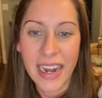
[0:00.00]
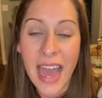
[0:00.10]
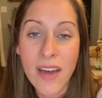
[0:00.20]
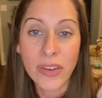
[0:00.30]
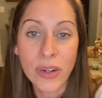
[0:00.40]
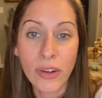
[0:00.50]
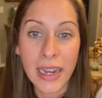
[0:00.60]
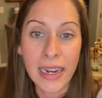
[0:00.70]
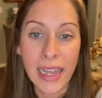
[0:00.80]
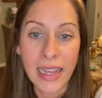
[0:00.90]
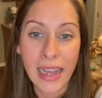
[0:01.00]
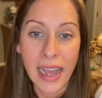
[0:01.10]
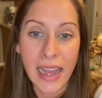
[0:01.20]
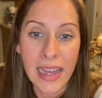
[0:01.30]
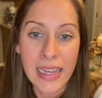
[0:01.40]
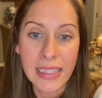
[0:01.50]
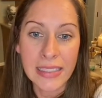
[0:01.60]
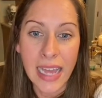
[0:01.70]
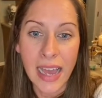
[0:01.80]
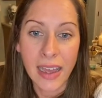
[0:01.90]
Have a great night, guys.
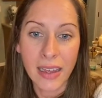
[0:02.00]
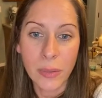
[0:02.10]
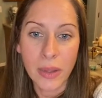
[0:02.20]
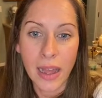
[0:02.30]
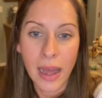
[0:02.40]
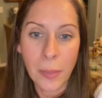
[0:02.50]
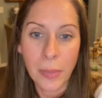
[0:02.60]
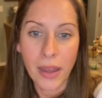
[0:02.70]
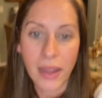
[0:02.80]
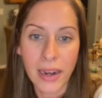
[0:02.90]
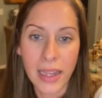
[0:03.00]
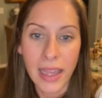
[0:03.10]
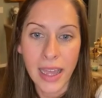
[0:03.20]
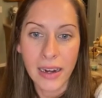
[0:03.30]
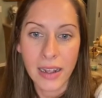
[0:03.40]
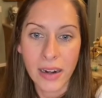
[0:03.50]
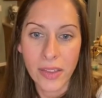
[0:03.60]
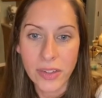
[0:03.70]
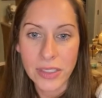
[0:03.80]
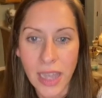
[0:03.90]
I will hop on again another
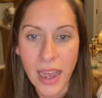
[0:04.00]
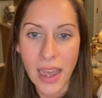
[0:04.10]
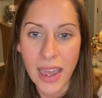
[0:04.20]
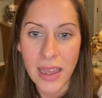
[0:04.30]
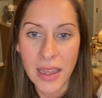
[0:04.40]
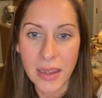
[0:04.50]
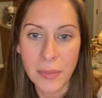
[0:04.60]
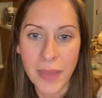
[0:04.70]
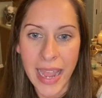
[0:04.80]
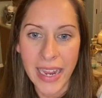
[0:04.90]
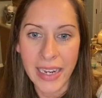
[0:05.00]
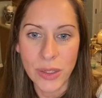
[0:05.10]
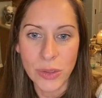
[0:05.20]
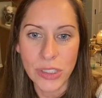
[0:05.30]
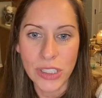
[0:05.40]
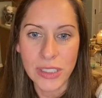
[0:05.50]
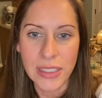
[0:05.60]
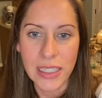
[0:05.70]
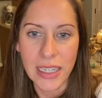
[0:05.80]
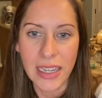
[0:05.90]
time. Hey, New
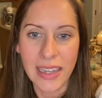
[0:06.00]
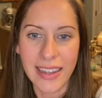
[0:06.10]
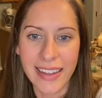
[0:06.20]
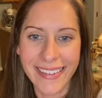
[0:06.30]
Jersey.